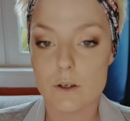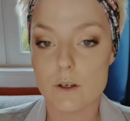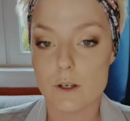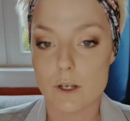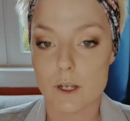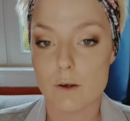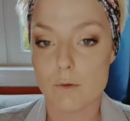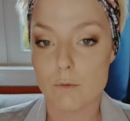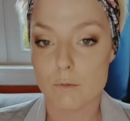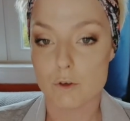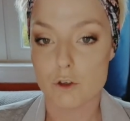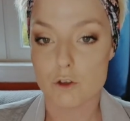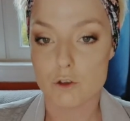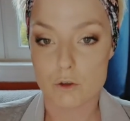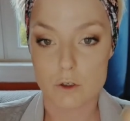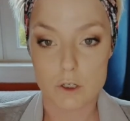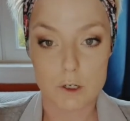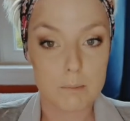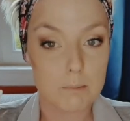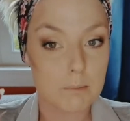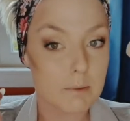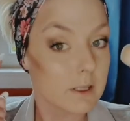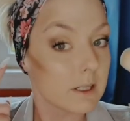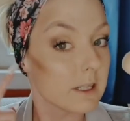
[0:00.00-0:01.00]
Now I'm just going
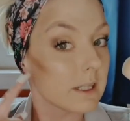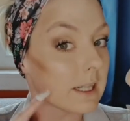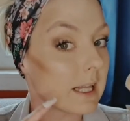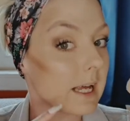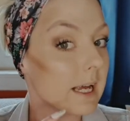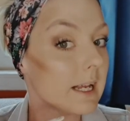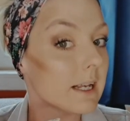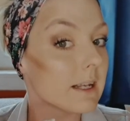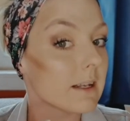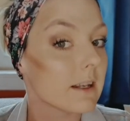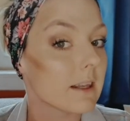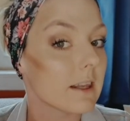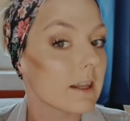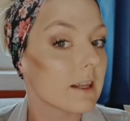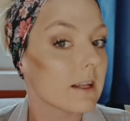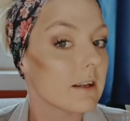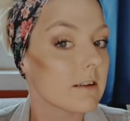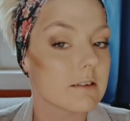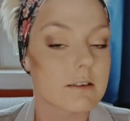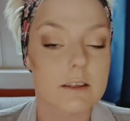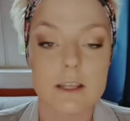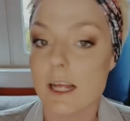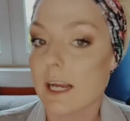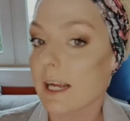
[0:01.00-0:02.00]
to blend
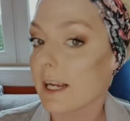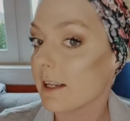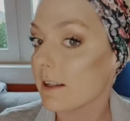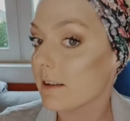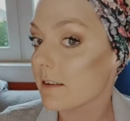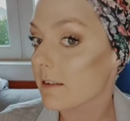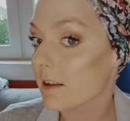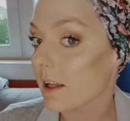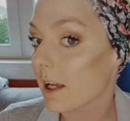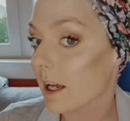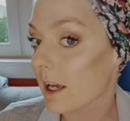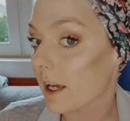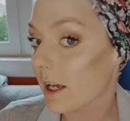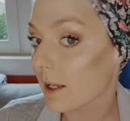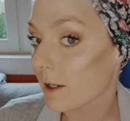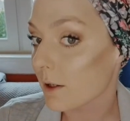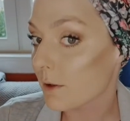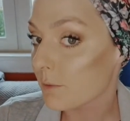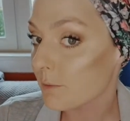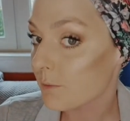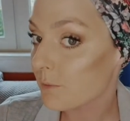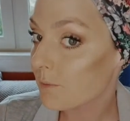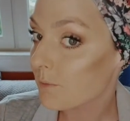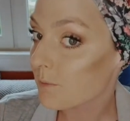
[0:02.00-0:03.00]
these lines
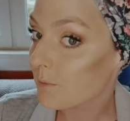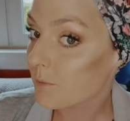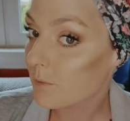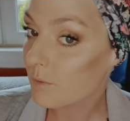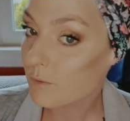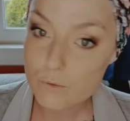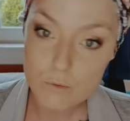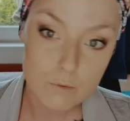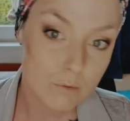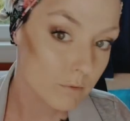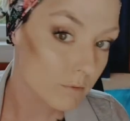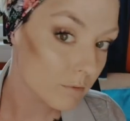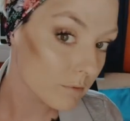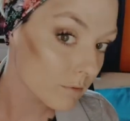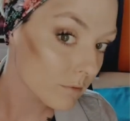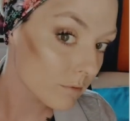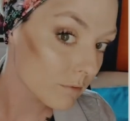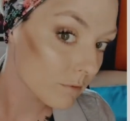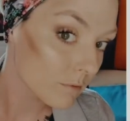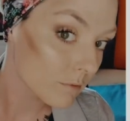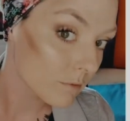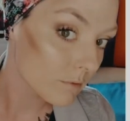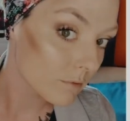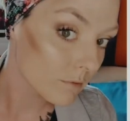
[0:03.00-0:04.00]
in.
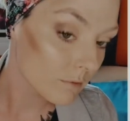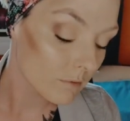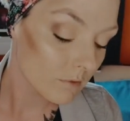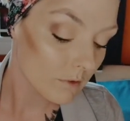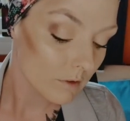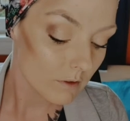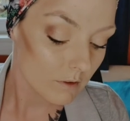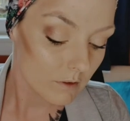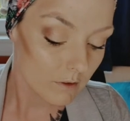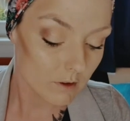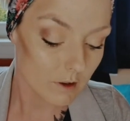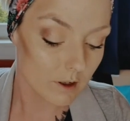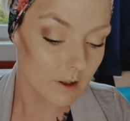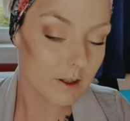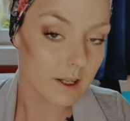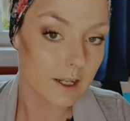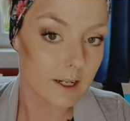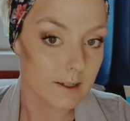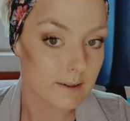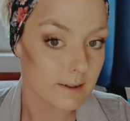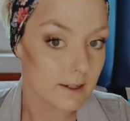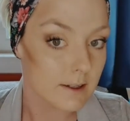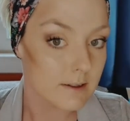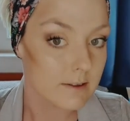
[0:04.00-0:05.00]
I
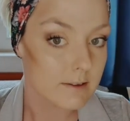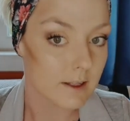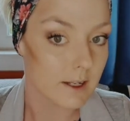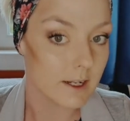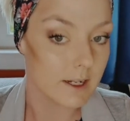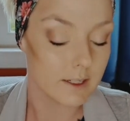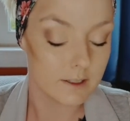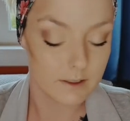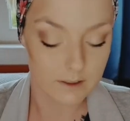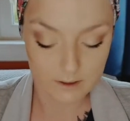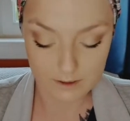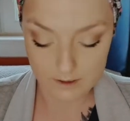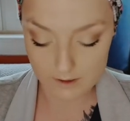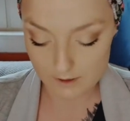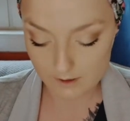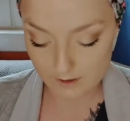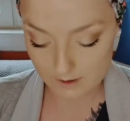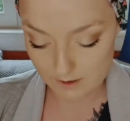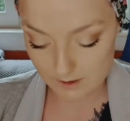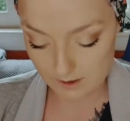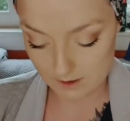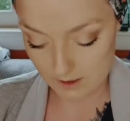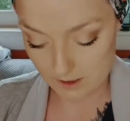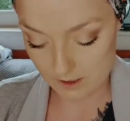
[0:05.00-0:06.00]
think this side
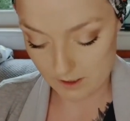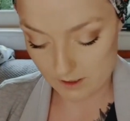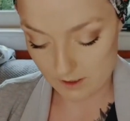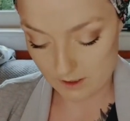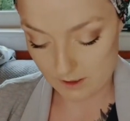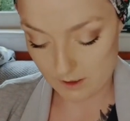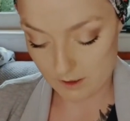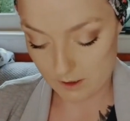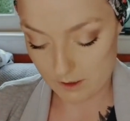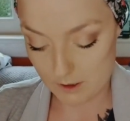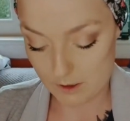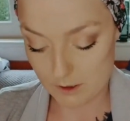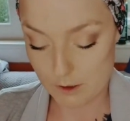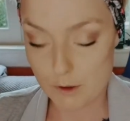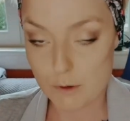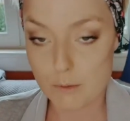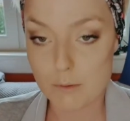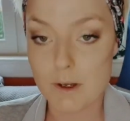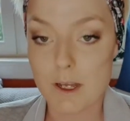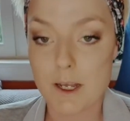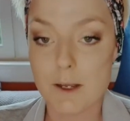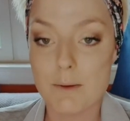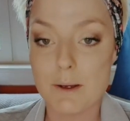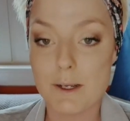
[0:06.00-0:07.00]

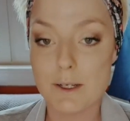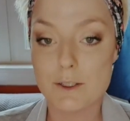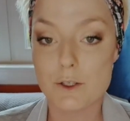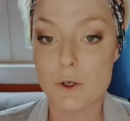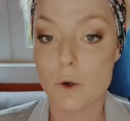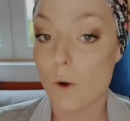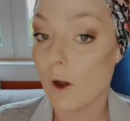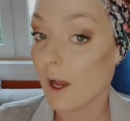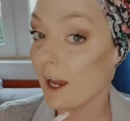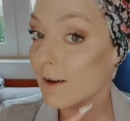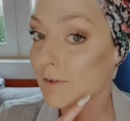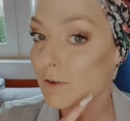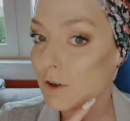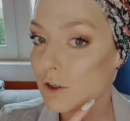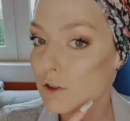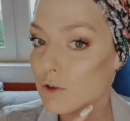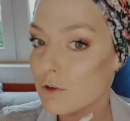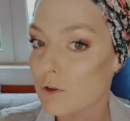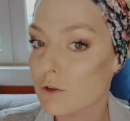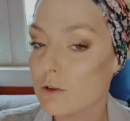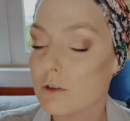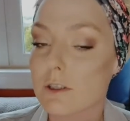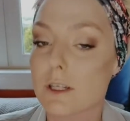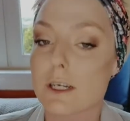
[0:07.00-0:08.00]
maybe so ever
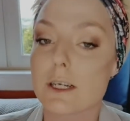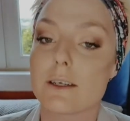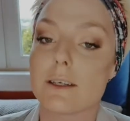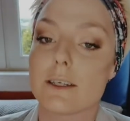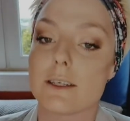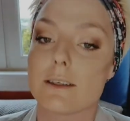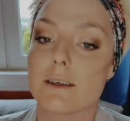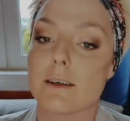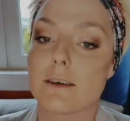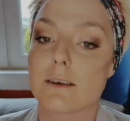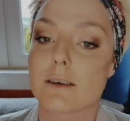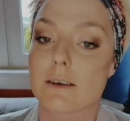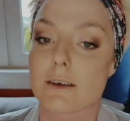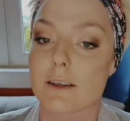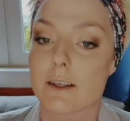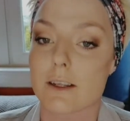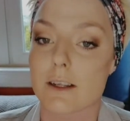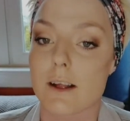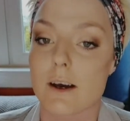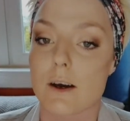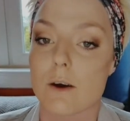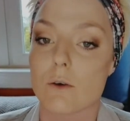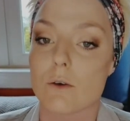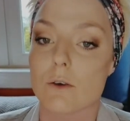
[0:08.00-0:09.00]
so slightly darker than
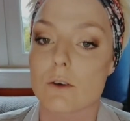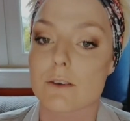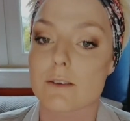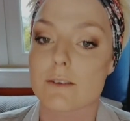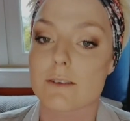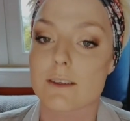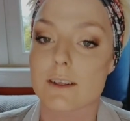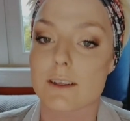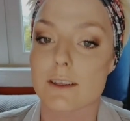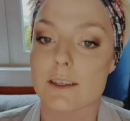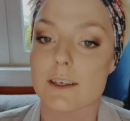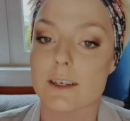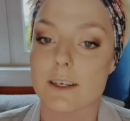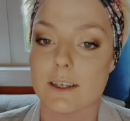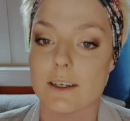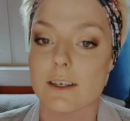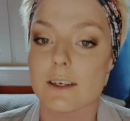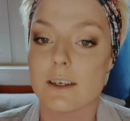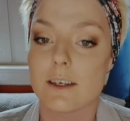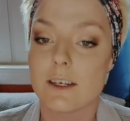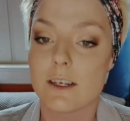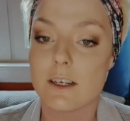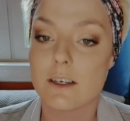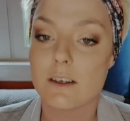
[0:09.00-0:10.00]
that, or it's the
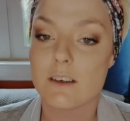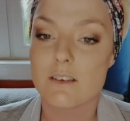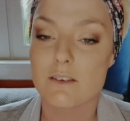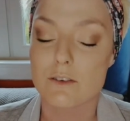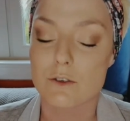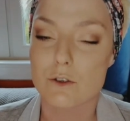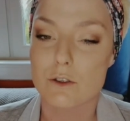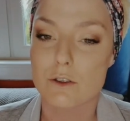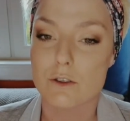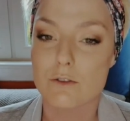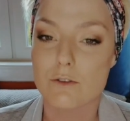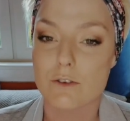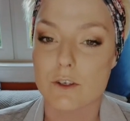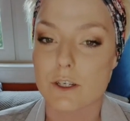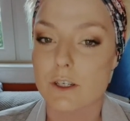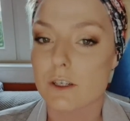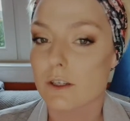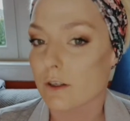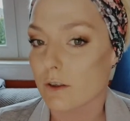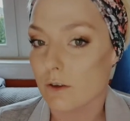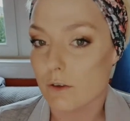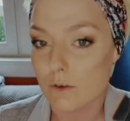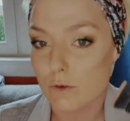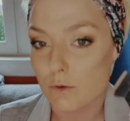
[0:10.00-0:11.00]
light. We'll soon find
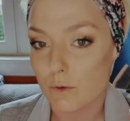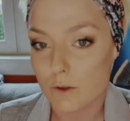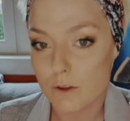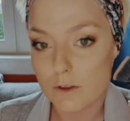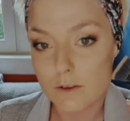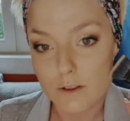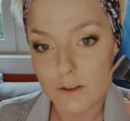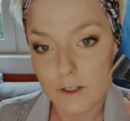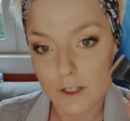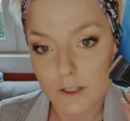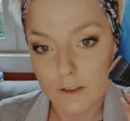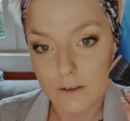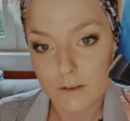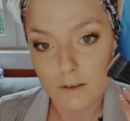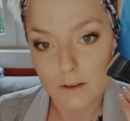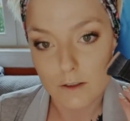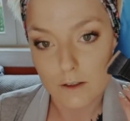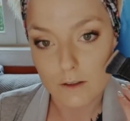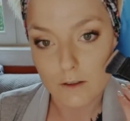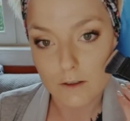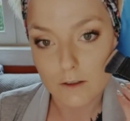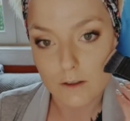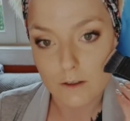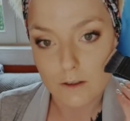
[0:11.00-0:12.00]
out if one side's
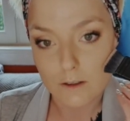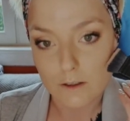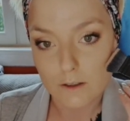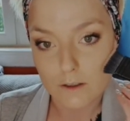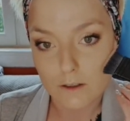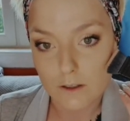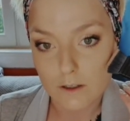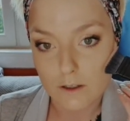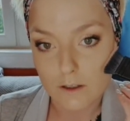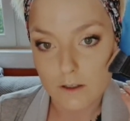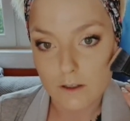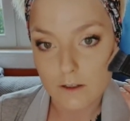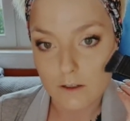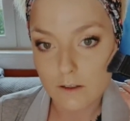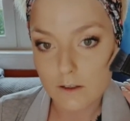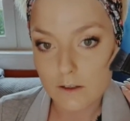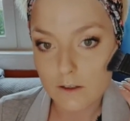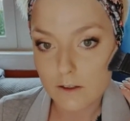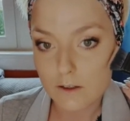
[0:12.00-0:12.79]
darker than the other.